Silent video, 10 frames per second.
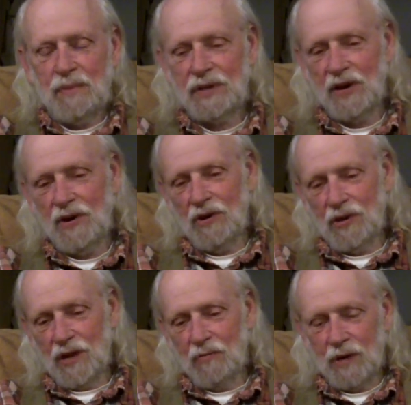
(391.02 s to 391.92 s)
But they all
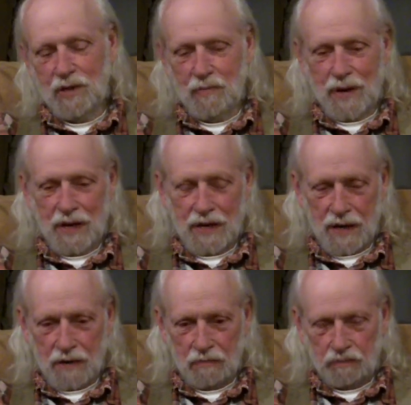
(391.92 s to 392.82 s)
then went to bed.
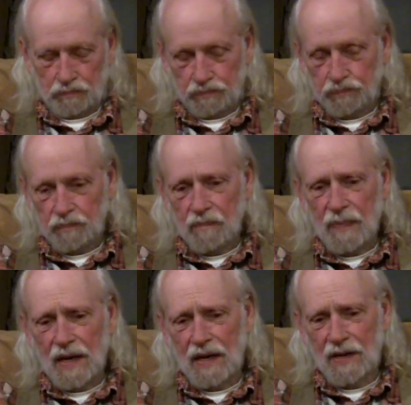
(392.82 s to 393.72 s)
And,
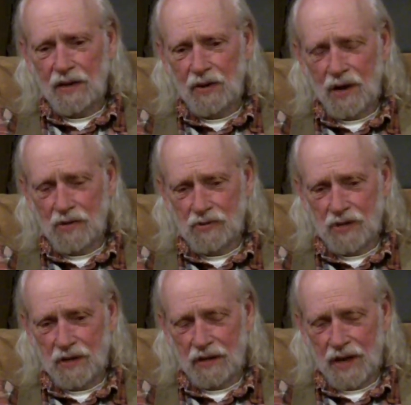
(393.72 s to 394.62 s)
you know, as
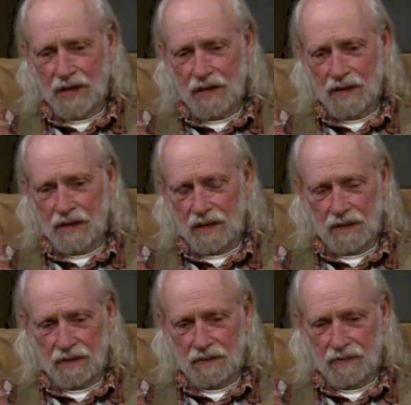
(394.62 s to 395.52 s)
Elaine,
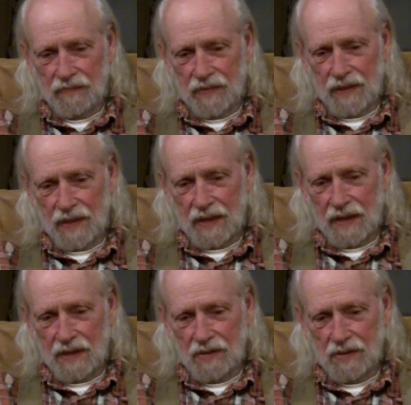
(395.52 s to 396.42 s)

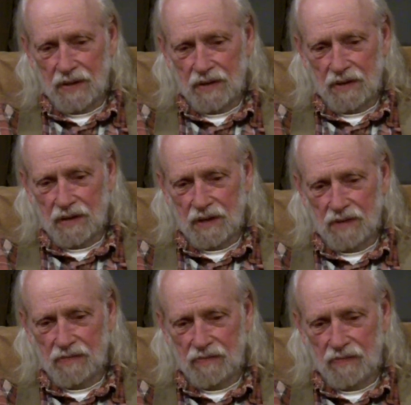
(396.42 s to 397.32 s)

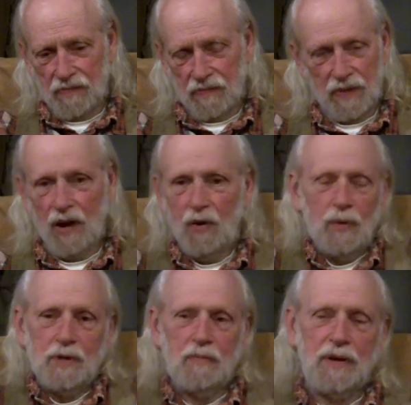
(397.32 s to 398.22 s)
they all
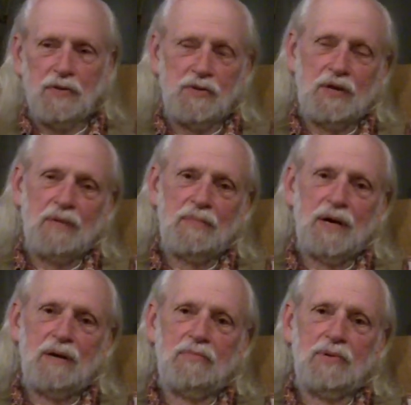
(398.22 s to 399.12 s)
went to bed at the same
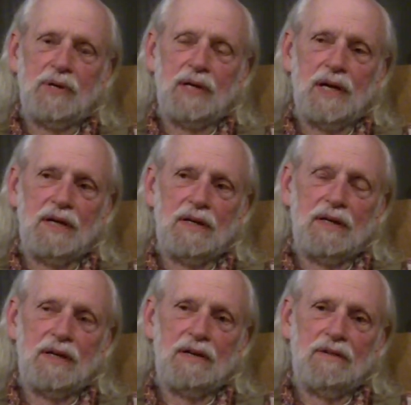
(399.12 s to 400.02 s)
time, really.
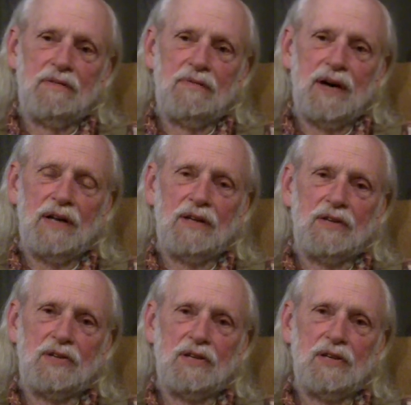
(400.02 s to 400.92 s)
And
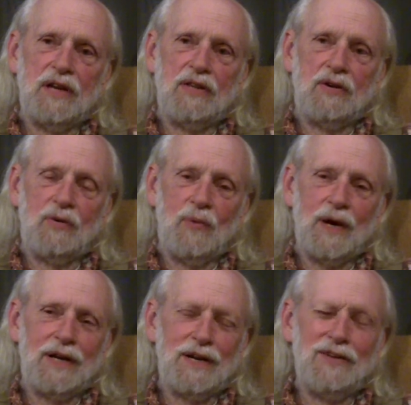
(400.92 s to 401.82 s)
Violet, she lay there
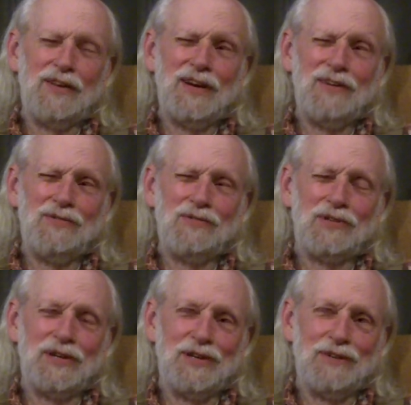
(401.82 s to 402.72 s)
awake, and Elaine knew
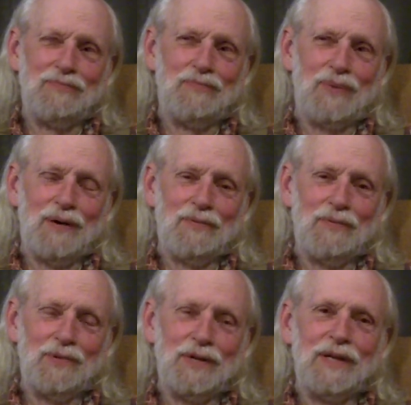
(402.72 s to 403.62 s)
she probably
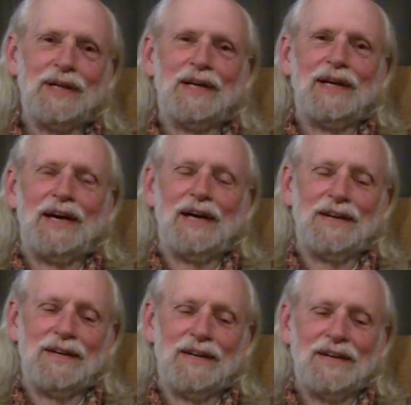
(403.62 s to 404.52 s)
would.
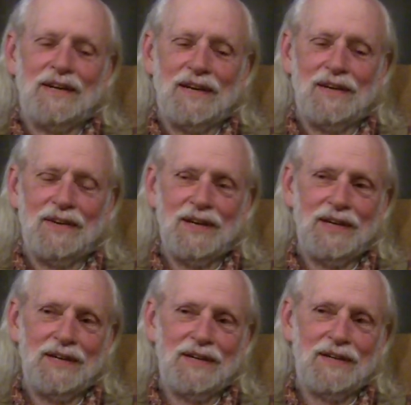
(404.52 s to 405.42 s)
And
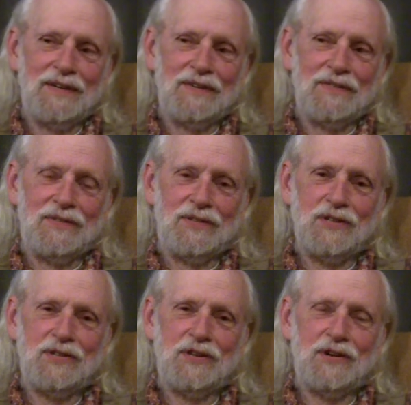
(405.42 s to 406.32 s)
Elaine,
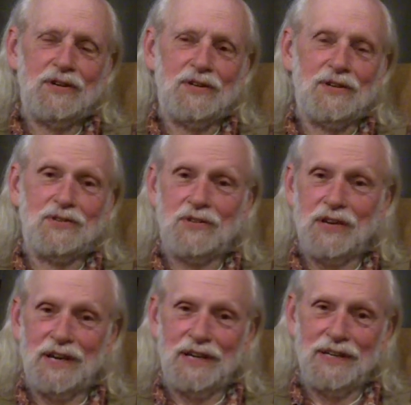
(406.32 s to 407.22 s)
she started to
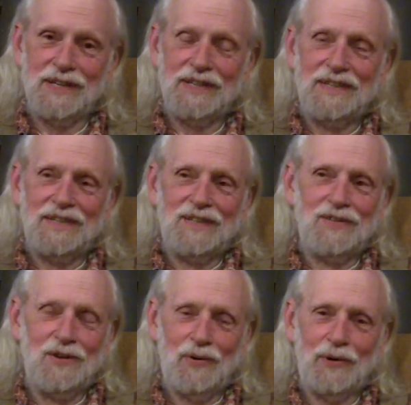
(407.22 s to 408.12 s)
sing,
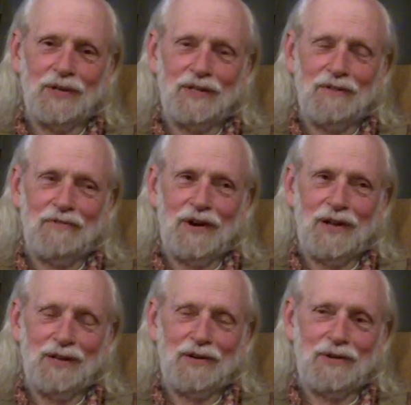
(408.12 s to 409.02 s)
knowing that
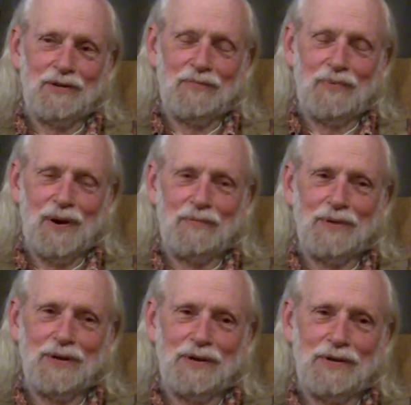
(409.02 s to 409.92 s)
Violet could
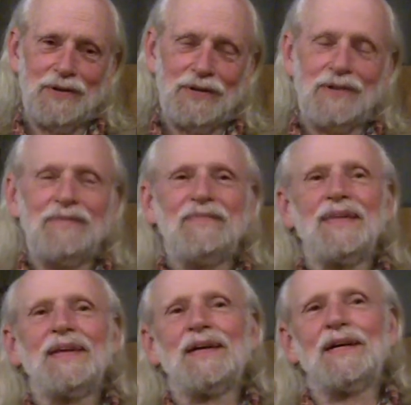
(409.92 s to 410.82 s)
probably hear
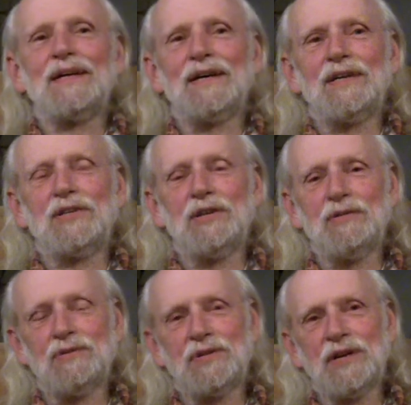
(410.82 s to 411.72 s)
her. And
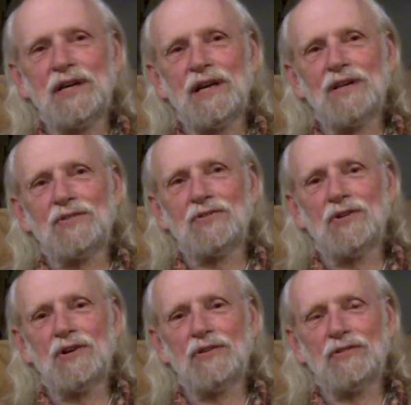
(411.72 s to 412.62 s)
she was singing a
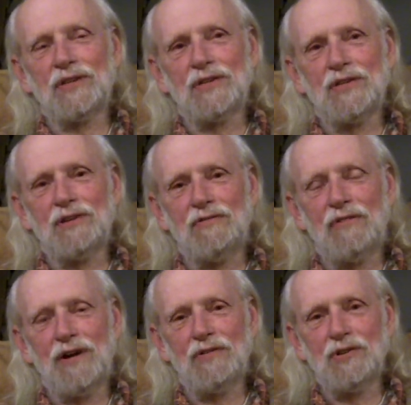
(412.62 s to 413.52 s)
song that she'd
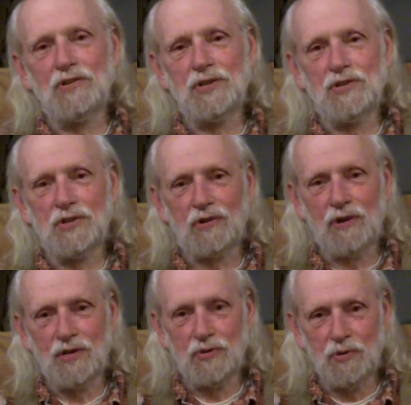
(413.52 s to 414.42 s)
found in Jesus
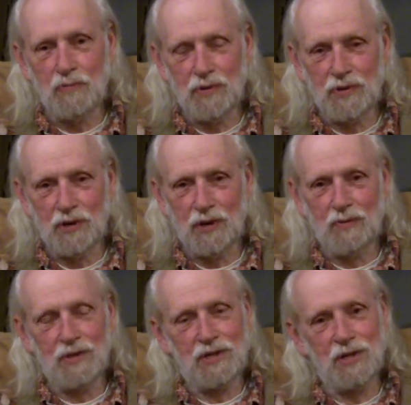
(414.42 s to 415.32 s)
Christ
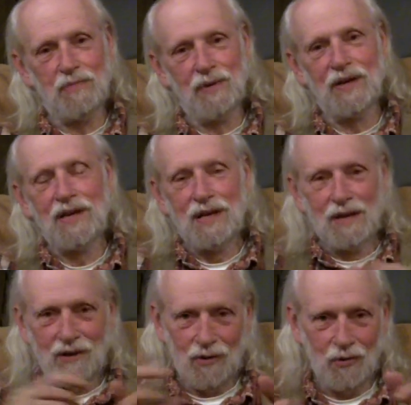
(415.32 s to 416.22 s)
Superstar when she'd been
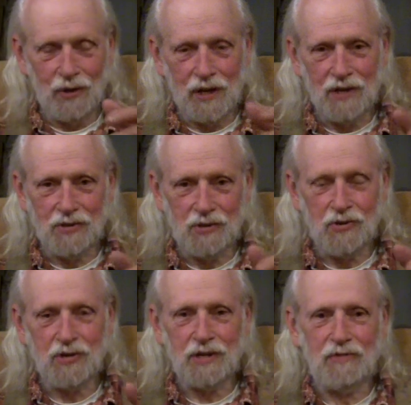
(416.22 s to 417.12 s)
looking,
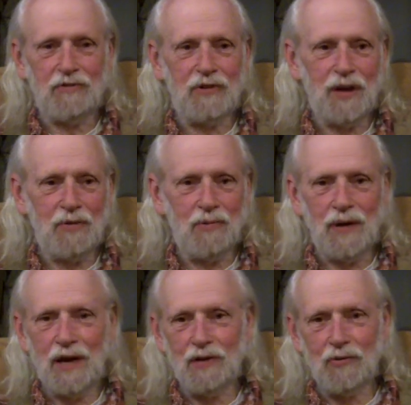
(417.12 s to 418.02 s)
searching for that
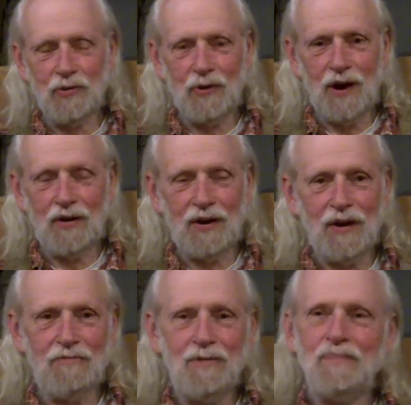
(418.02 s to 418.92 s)
one, I Don't Know How to
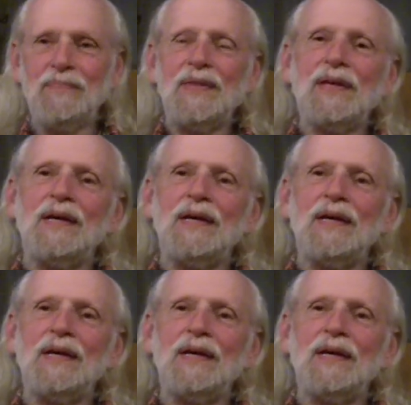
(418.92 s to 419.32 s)
Love Him.